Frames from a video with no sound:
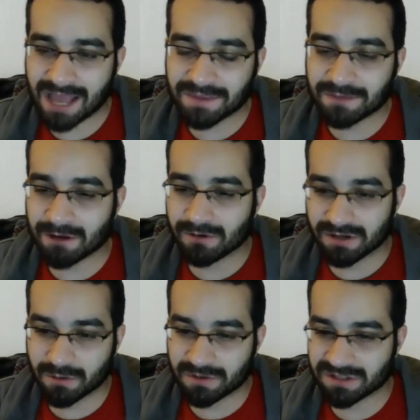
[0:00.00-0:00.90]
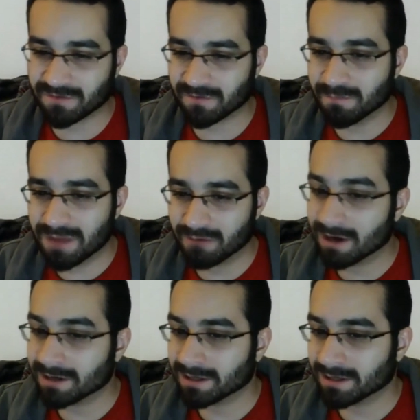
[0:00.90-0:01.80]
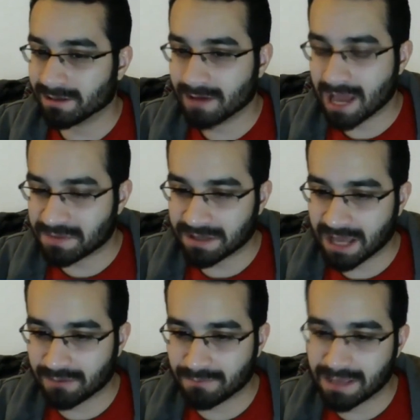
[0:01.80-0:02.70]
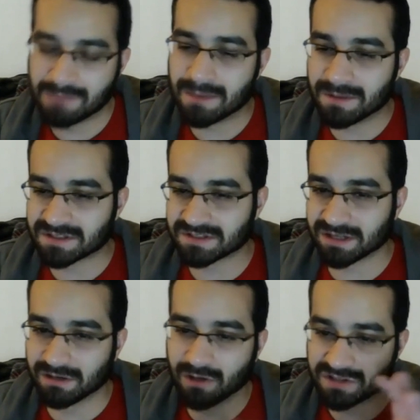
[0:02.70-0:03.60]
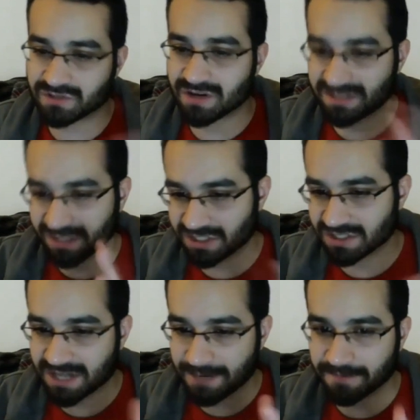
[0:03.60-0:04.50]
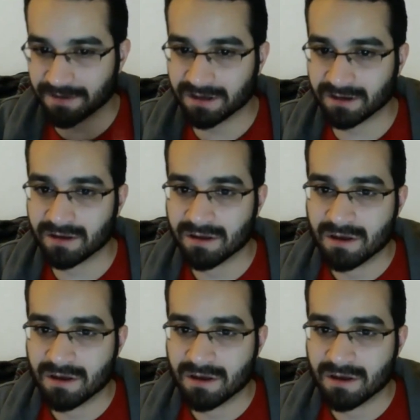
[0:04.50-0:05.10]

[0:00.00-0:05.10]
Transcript: think Metal Gear's always suffered from bad writing. And I think, I don't, and maybe it's just like a loss in translation type thing.